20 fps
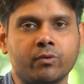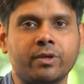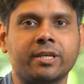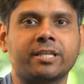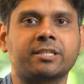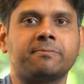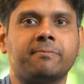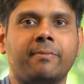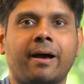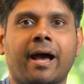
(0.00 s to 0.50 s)
two
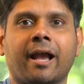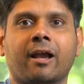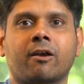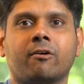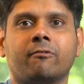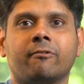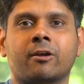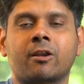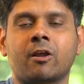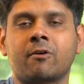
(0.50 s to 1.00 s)
weeks back,
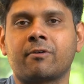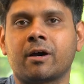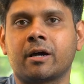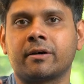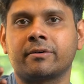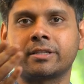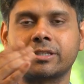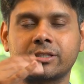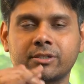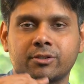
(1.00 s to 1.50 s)
one of
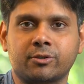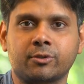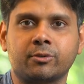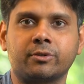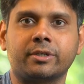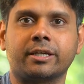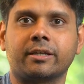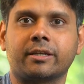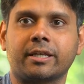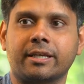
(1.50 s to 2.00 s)
our
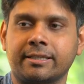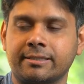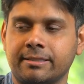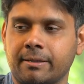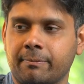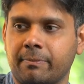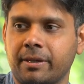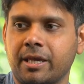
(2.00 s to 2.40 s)
student, he is a